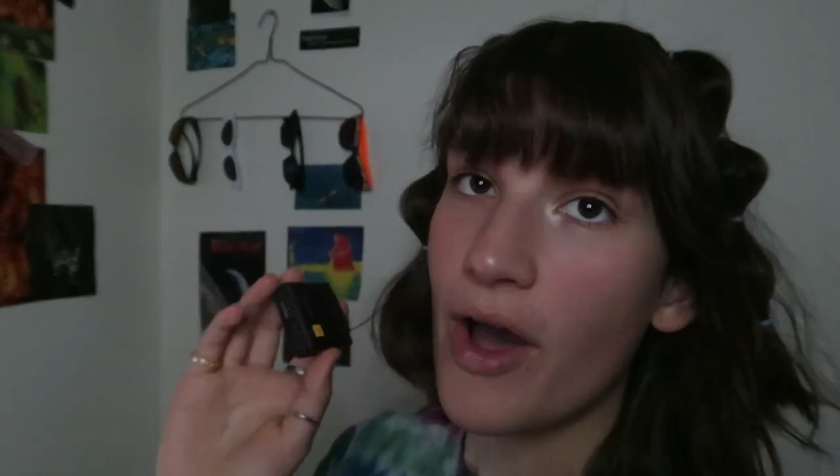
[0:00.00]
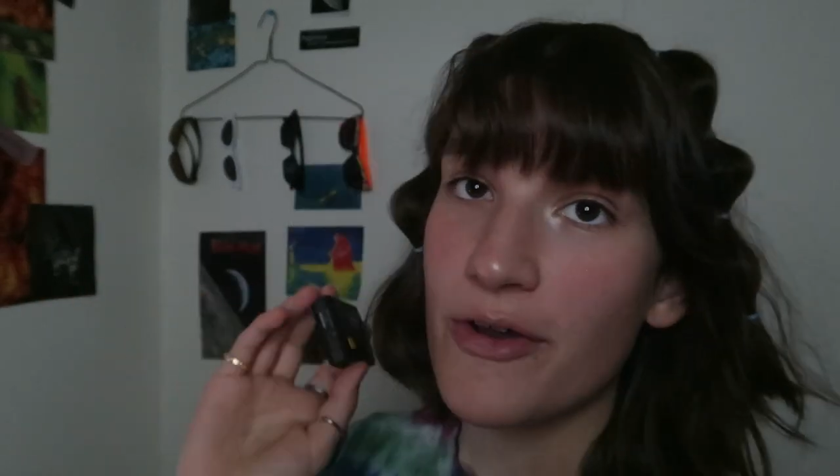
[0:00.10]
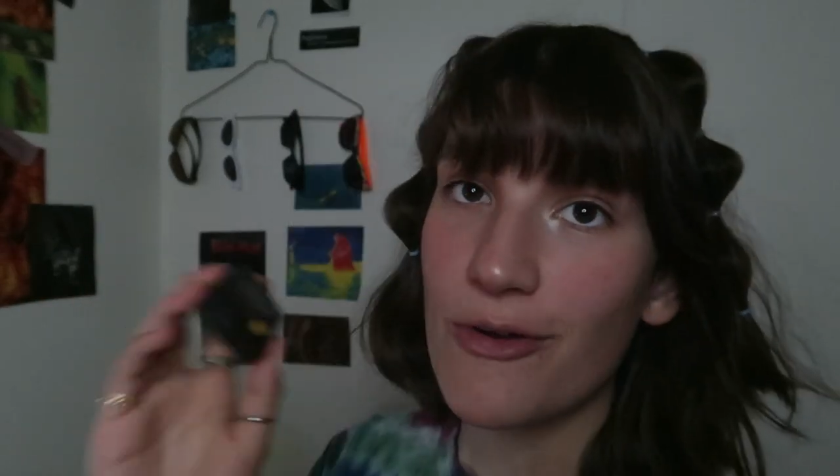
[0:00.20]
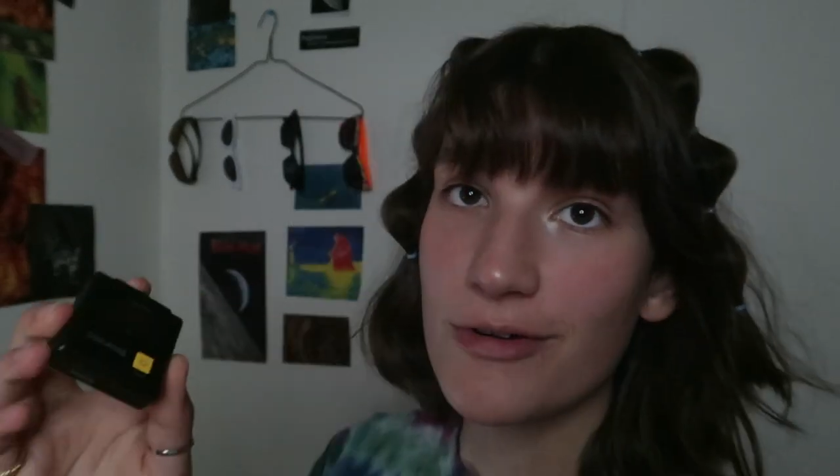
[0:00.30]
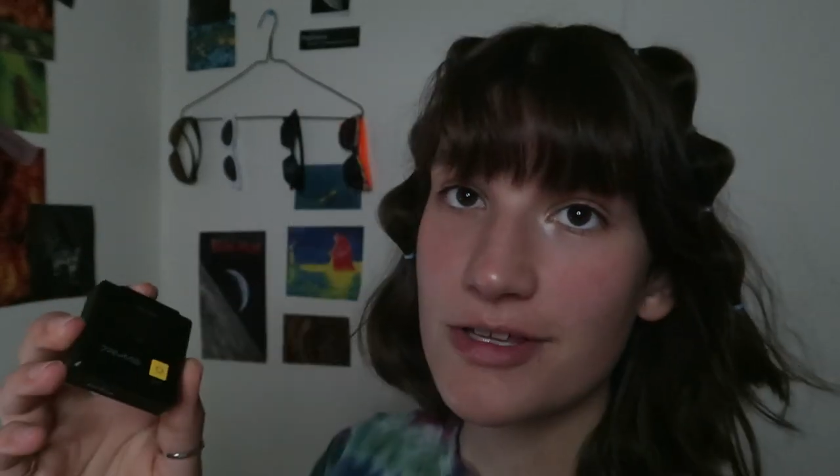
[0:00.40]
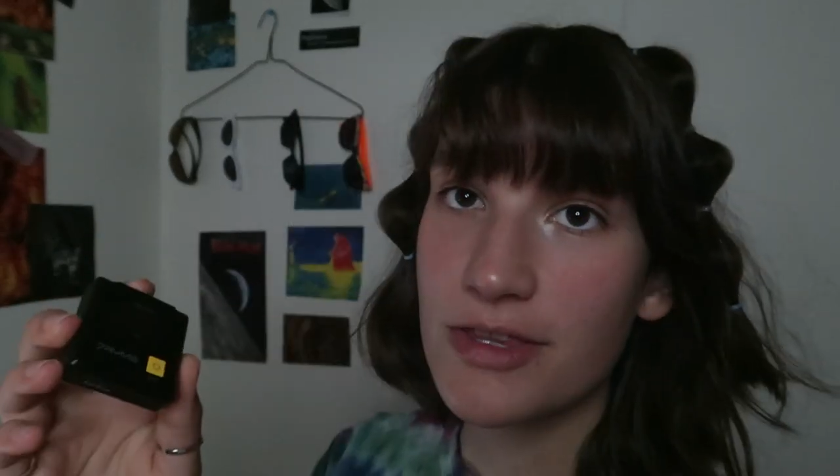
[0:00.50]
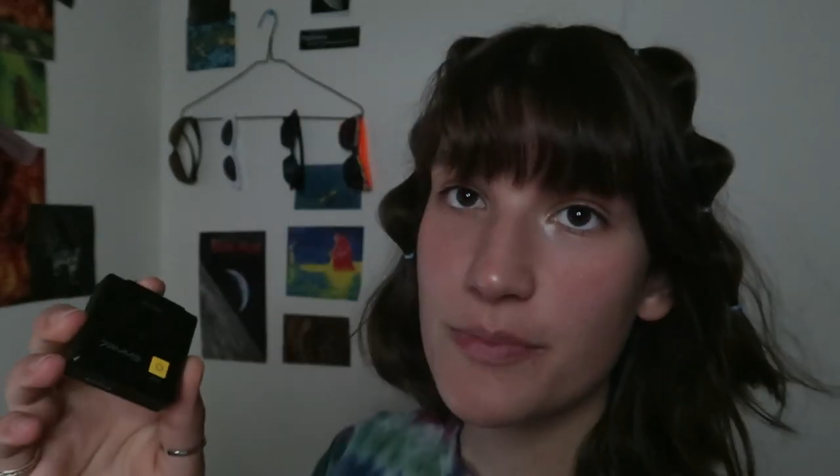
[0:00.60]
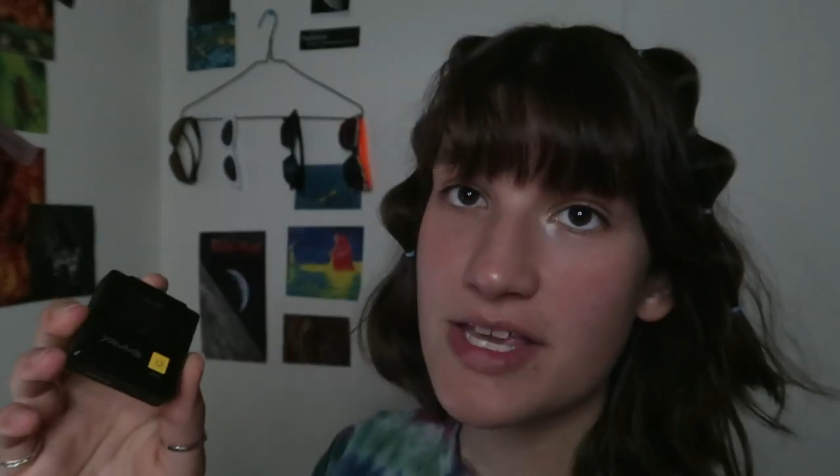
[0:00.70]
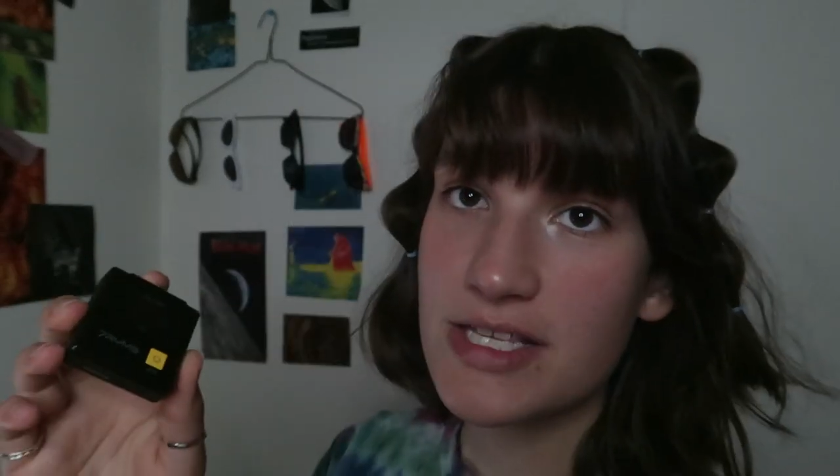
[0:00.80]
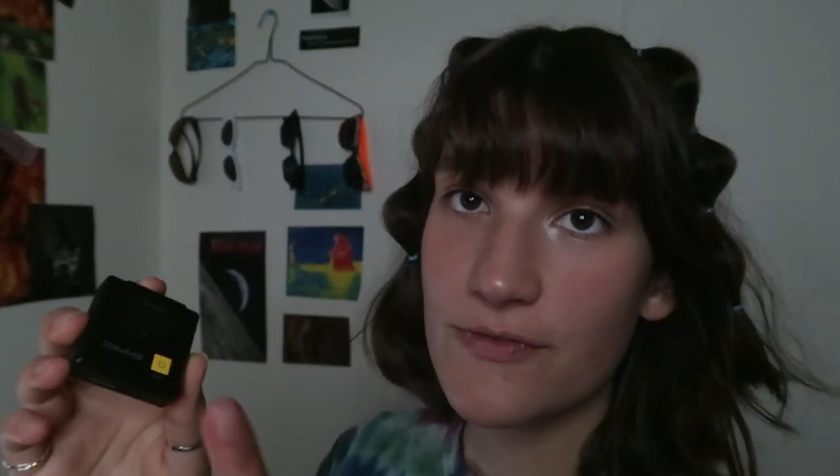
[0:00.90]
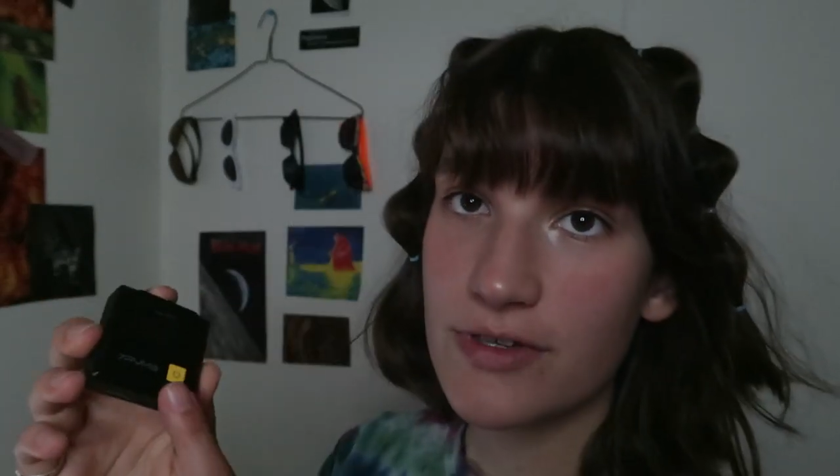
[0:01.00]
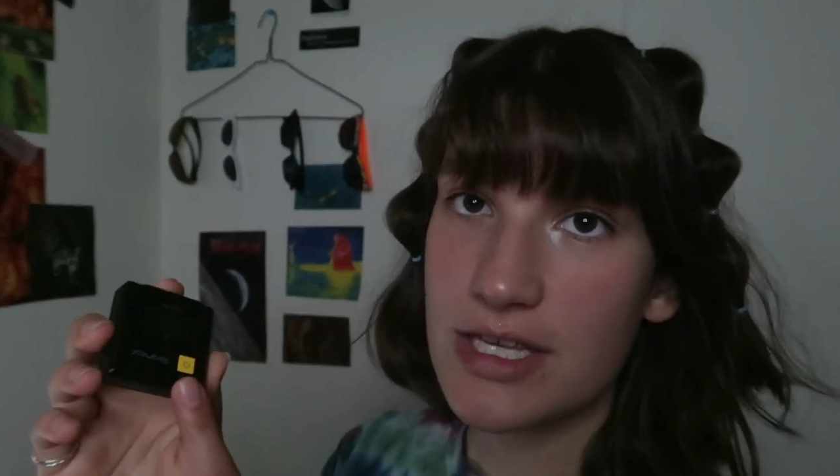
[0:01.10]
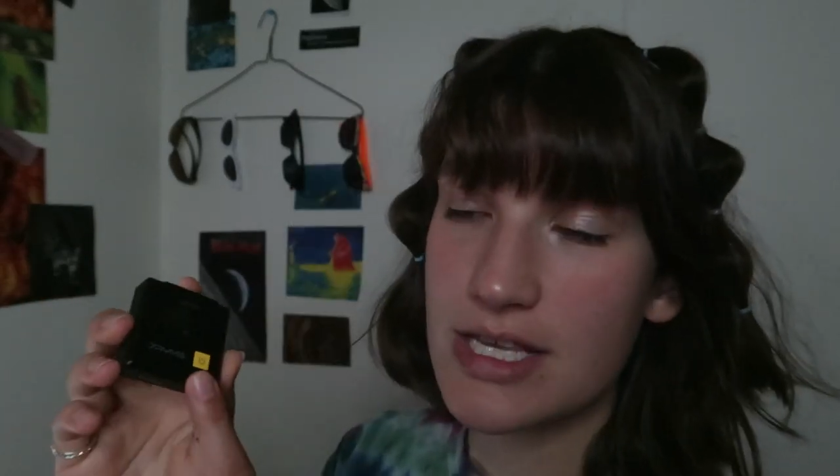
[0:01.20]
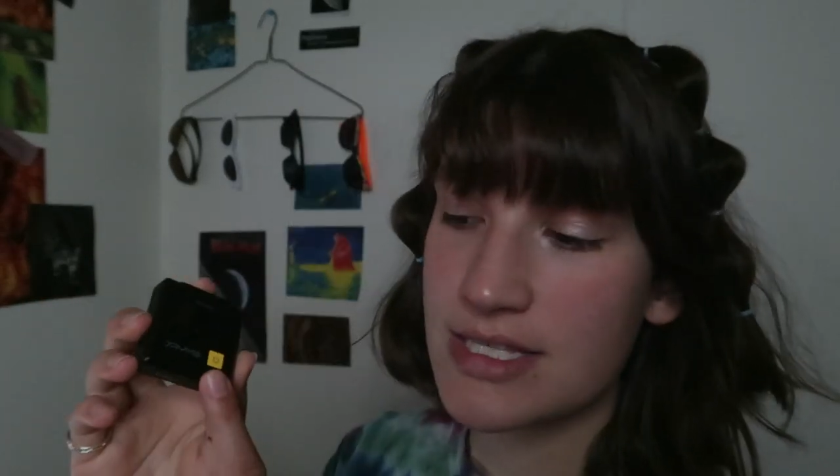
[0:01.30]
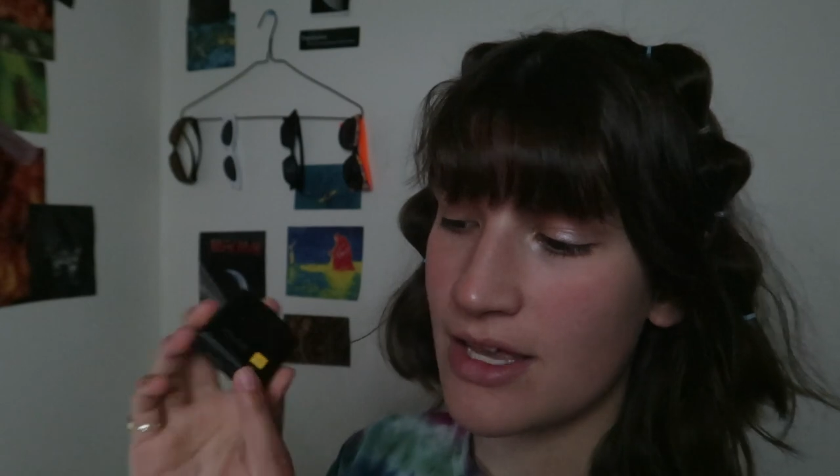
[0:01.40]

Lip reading: I ordered the piece for this,